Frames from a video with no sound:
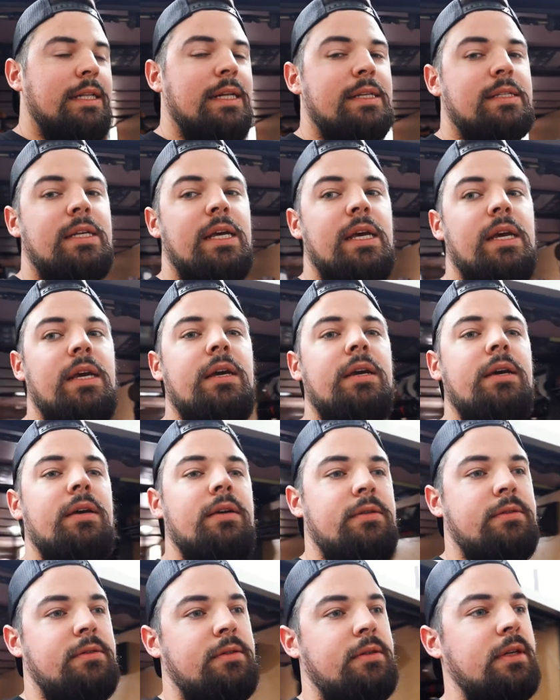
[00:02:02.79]
let's take
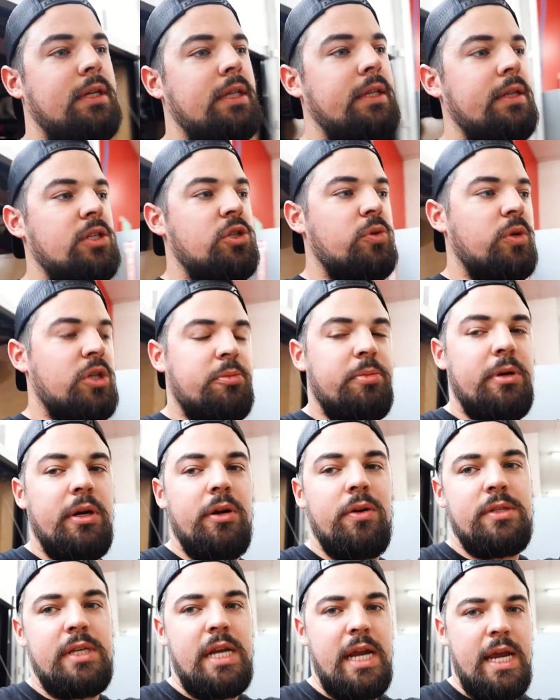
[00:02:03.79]
the Switch Pros that